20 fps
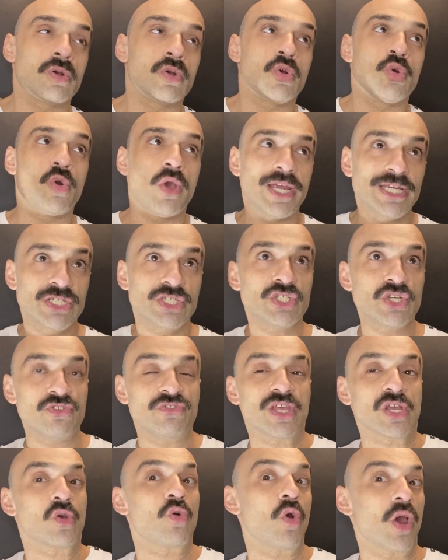
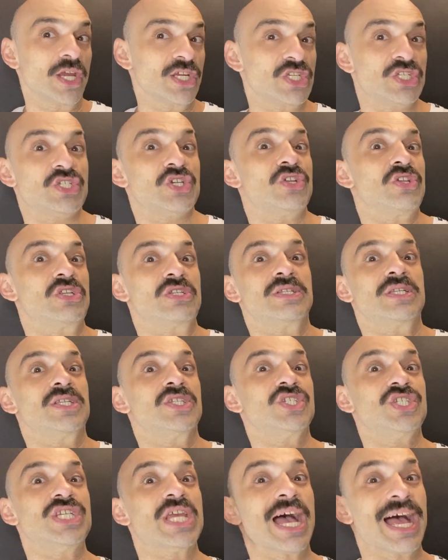question the question
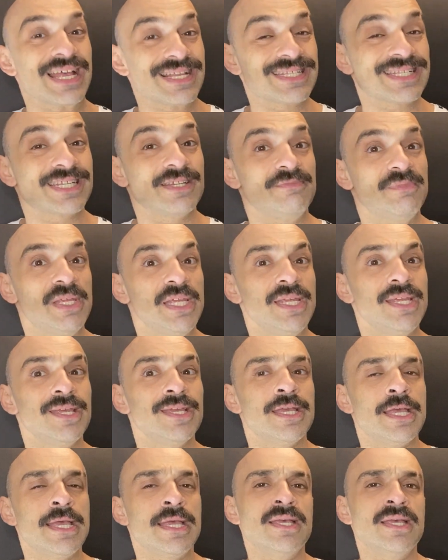she asked me,